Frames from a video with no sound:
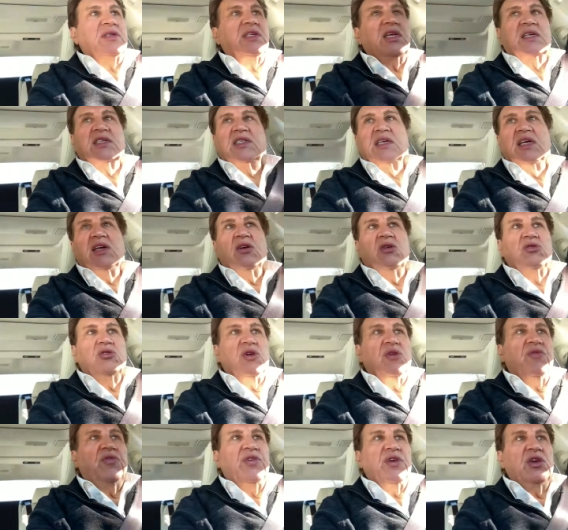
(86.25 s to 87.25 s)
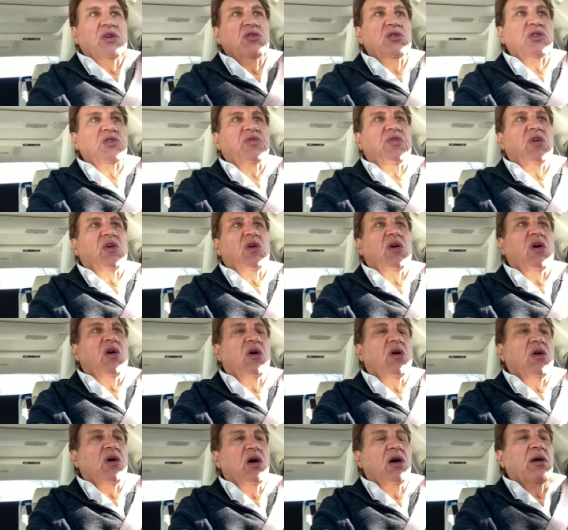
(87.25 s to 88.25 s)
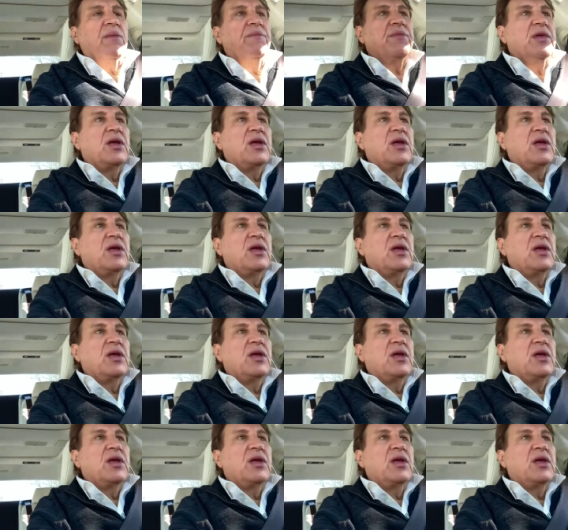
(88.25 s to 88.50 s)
at 1,600 views for our